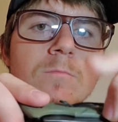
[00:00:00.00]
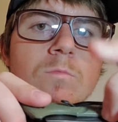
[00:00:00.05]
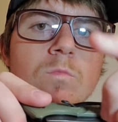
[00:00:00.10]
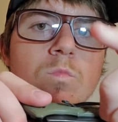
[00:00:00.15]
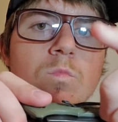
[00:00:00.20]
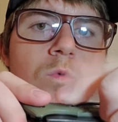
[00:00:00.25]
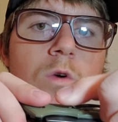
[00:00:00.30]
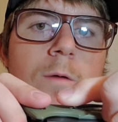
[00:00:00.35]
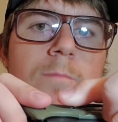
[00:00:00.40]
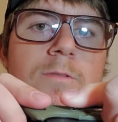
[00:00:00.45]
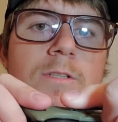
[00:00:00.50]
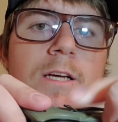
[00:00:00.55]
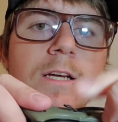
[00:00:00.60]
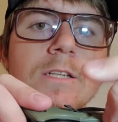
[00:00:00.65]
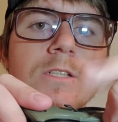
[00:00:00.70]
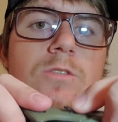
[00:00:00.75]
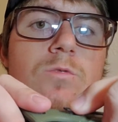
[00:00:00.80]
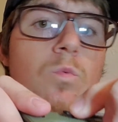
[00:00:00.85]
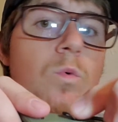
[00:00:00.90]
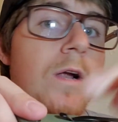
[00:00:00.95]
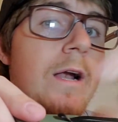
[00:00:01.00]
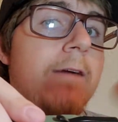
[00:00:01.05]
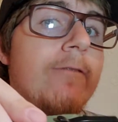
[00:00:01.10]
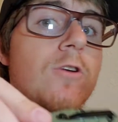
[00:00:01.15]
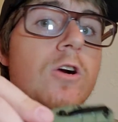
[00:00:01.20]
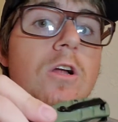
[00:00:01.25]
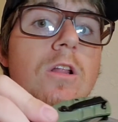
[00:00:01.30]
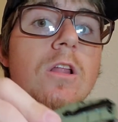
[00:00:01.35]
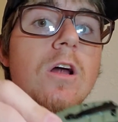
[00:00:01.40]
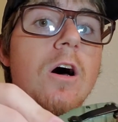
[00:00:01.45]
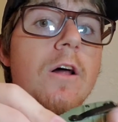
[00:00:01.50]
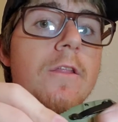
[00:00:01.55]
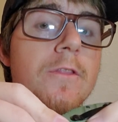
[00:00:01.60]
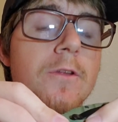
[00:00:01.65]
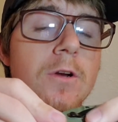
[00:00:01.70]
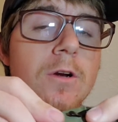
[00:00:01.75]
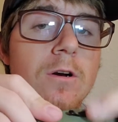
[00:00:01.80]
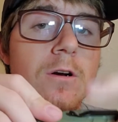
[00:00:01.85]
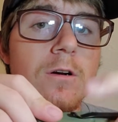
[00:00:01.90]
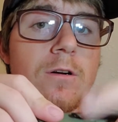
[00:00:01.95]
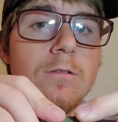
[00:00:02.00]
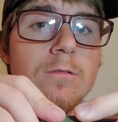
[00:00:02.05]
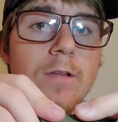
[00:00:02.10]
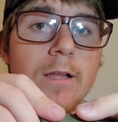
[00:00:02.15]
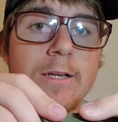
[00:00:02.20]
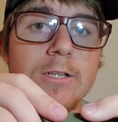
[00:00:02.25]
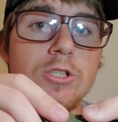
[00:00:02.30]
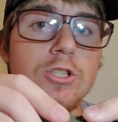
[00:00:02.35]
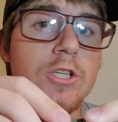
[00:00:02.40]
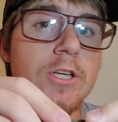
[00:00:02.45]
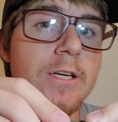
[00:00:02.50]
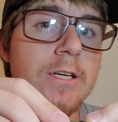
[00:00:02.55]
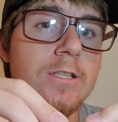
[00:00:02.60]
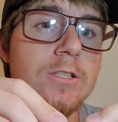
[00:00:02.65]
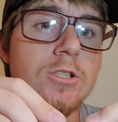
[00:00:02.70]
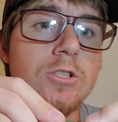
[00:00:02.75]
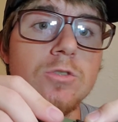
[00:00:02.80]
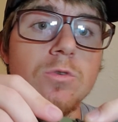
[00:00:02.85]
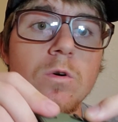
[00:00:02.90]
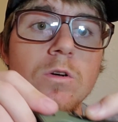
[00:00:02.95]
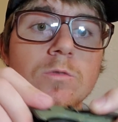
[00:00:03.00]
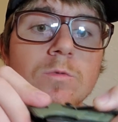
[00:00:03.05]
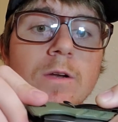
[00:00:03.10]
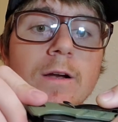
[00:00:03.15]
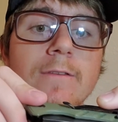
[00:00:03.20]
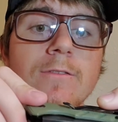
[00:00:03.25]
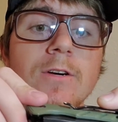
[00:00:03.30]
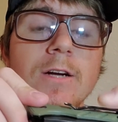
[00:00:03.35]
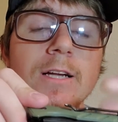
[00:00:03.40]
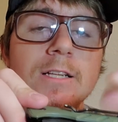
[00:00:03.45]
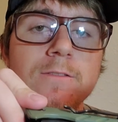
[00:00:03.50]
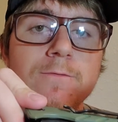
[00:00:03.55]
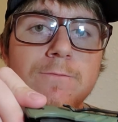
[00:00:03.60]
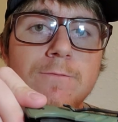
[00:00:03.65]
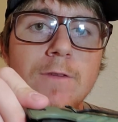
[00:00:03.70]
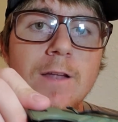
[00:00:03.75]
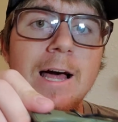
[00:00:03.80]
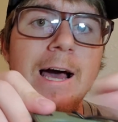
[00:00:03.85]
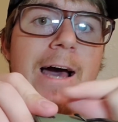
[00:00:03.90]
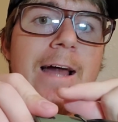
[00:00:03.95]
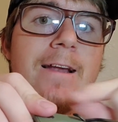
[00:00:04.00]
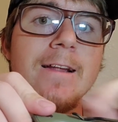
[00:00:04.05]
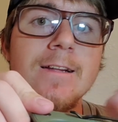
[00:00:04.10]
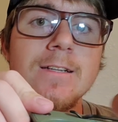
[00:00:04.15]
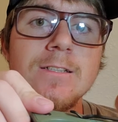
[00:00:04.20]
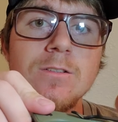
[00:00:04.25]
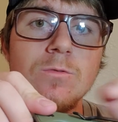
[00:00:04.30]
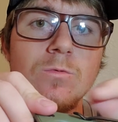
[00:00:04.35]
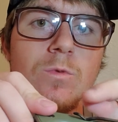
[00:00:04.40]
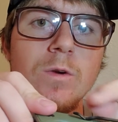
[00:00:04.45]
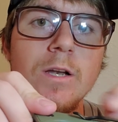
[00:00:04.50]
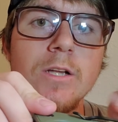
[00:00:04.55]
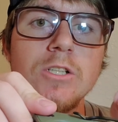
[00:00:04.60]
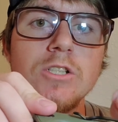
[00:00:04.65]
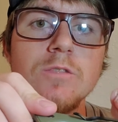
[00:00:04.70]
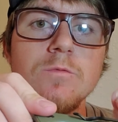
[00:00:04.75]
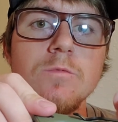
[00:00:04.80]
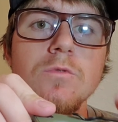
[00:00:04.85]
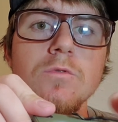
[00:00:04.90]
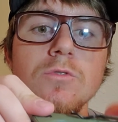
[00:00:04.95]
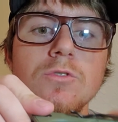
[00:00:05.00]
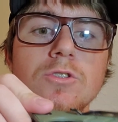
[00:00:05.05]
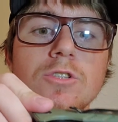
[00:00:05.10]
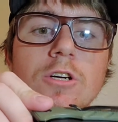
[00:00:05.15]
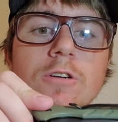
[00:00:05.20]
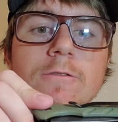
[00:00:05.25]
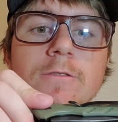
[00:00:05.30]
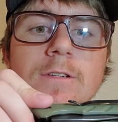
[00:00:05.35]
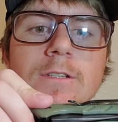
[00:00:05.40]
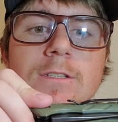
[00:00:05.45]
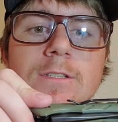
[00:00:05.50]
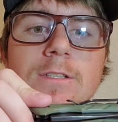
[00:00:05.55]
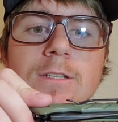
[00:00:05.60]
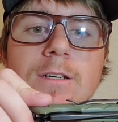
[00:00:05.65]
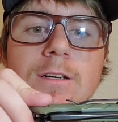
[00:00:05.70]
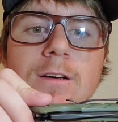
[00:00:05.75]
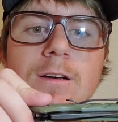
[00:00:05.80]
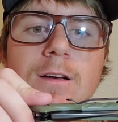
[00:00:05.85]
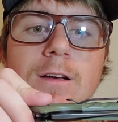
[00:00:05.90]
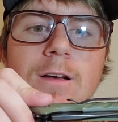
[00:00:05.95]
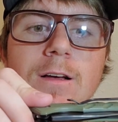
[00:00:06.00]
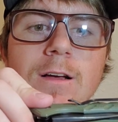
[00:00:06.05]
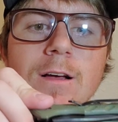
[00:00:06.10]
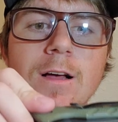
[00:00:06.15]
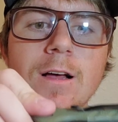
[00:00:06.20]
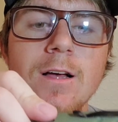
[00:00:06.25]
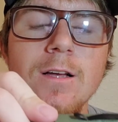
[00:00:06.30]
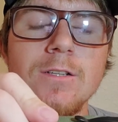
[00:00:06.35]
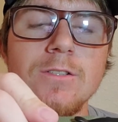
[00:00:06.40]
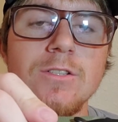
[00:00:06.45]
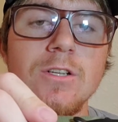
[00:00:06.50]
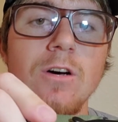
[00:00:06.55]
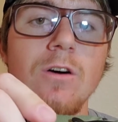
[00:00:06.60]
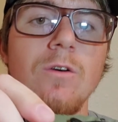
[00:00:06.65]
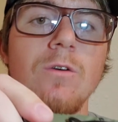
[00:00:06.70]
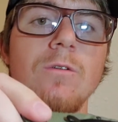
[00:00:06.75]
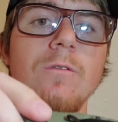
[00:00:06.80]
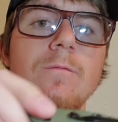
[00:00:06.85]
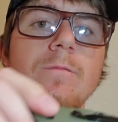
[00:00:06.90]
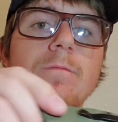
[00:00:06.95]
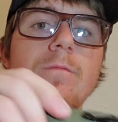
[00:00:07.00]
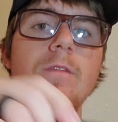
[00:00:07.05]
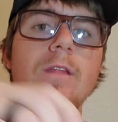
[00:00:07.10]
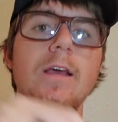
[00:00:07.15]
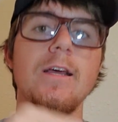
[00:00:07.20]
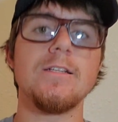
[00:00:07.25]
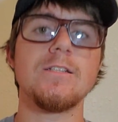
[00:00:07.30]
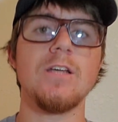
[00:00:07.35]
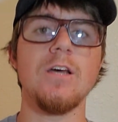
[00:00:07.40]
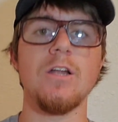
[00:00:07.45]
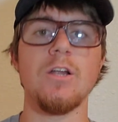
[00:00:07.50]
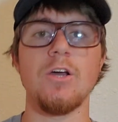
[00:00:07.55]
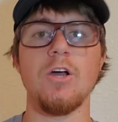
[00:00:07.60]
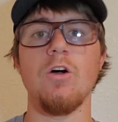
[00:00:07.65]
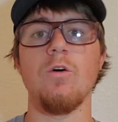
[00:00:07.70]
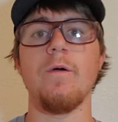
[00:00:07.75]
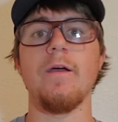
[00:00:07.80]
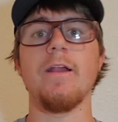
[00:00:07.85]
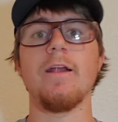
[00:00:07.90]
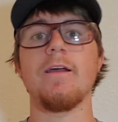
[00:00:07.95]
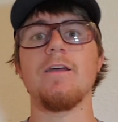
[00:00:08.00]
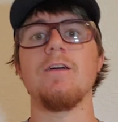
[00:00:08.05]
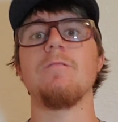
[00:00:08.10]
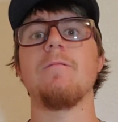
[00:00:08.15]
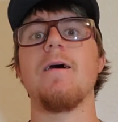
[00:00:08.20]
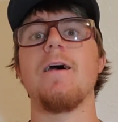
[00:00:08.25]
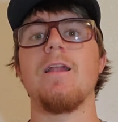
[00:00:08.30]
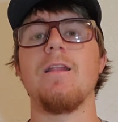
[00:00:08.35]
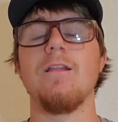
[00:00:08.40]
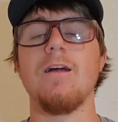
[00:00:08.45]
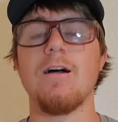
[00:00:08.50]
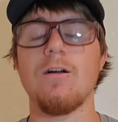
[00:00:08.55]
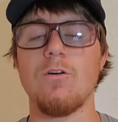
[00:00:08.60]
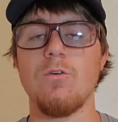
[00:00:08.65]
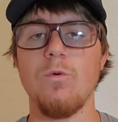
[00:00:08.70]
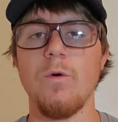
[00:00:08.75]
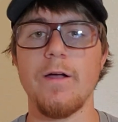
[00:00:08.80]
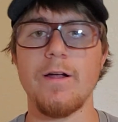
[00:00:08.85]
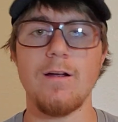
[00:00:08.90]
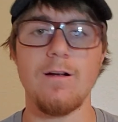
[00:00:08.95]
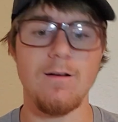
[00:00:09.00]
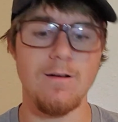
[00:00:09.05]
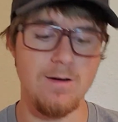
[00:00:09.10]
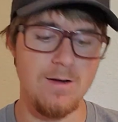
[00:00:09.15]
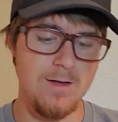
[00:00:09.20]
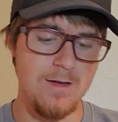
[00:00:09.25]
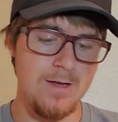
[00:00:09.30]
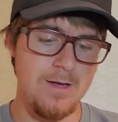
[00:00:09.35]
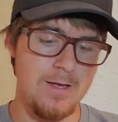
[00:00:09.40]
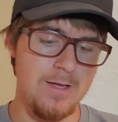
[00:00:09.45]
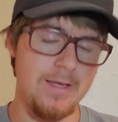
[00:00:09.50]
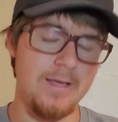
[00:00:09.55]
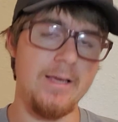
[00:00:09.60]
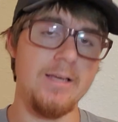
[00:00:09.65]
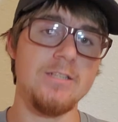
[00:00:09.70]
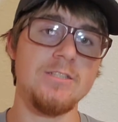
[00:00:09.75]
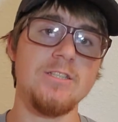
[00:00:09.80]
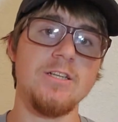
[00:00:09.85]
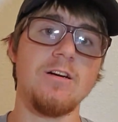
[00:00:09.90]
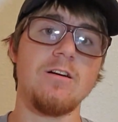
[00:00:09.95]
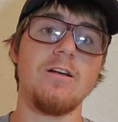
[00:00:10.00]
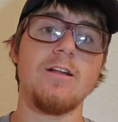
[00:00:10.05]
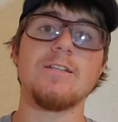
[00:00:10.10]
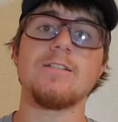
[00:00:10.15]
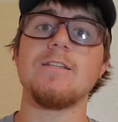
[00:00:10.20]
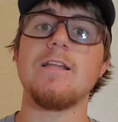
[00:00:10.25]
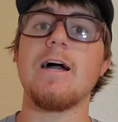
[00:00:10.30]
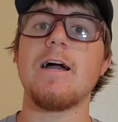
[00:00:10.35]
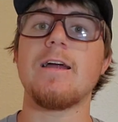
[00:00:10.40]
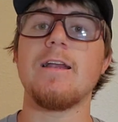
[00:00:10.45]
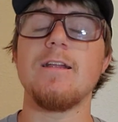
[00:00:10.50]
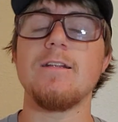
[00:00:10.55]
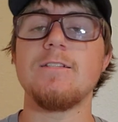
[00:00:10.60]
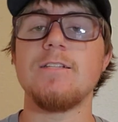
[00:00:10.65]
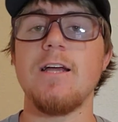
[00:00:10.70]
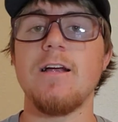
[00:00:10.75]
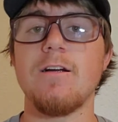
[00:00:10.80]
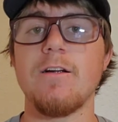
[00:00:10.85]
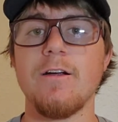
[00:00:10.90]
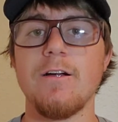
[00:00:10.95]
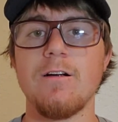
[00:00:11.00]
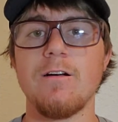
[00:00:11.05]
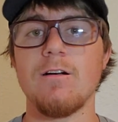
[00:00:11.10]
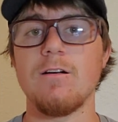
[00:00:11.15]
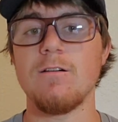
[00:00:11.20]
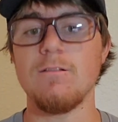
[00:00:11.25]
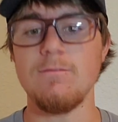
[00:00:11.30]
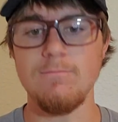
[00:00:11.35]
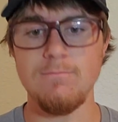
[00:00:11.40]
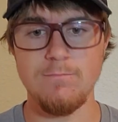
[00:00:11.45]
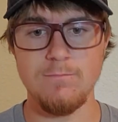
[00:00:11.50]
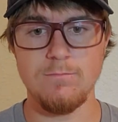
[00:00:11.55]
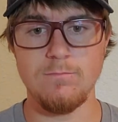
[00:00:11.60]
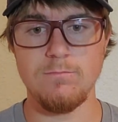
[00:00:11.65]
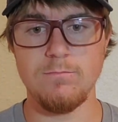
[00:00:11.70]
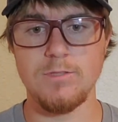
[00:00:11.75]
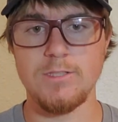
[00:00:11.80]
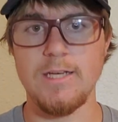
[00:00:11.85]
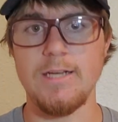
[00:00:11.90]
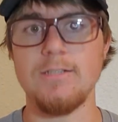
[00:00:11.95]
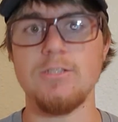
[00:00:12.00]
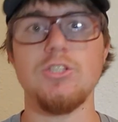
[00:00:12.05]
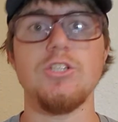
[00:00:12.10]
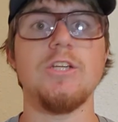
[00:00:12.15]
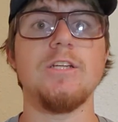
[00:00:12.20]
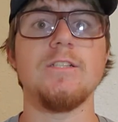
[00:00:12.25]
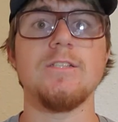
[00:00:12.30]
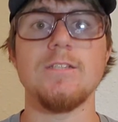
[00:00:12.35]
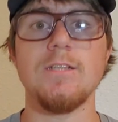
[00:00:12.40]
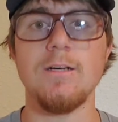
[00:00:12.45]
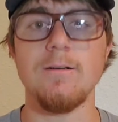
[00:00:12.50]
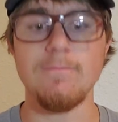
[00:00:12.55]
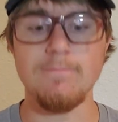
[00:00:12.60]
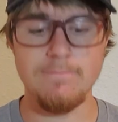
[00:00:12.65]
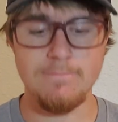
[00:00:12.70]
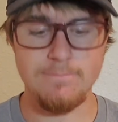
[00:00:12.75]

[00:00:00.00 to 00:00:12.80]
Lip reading: rubs against whatever cloth you're, like jeans, shorts, whatever. It's flat. It's a really smooth surface. So it's going to go in and come out a lot quicker, easier, and it's not going to tear your, say, jeans up